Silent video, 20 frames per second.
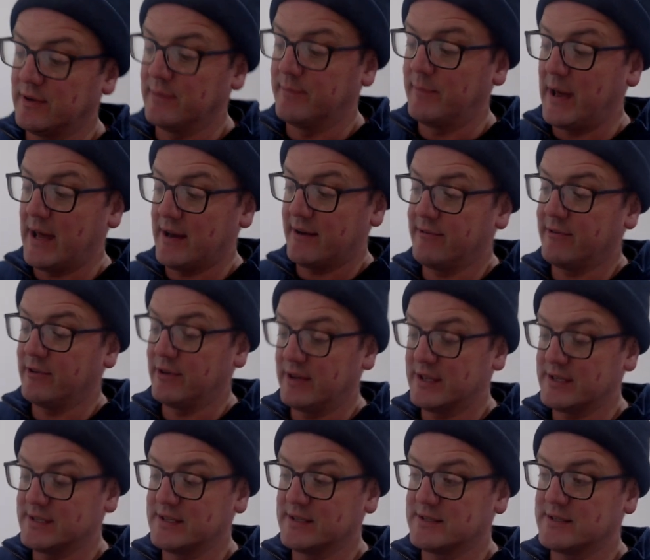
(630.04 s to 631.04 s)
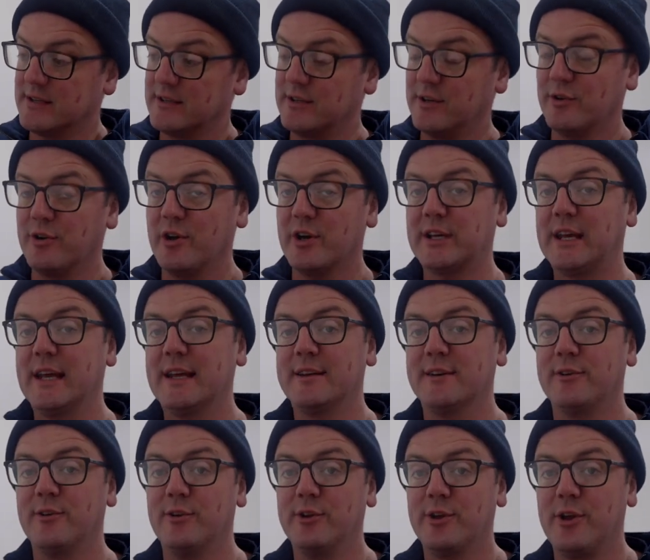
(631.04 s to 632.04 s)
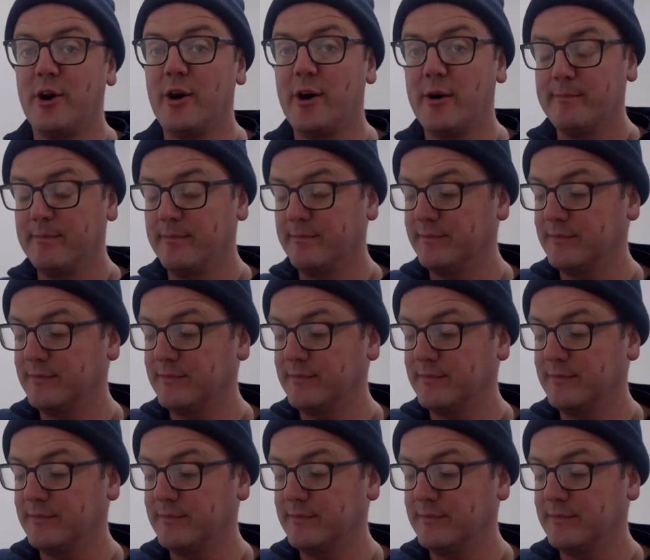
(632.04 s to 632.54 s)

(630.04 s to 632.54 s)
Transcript: the benefit of this is that you're not getting all the hop